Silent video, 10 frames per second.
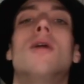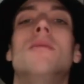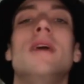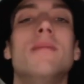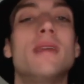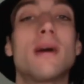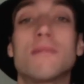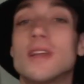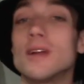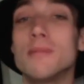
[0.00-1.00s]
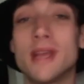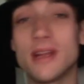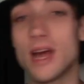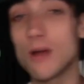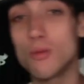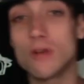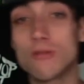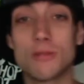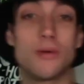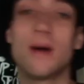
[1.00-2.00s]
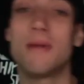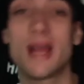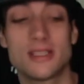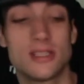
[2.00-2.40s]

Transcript: Hit me up there, man. I will reply back to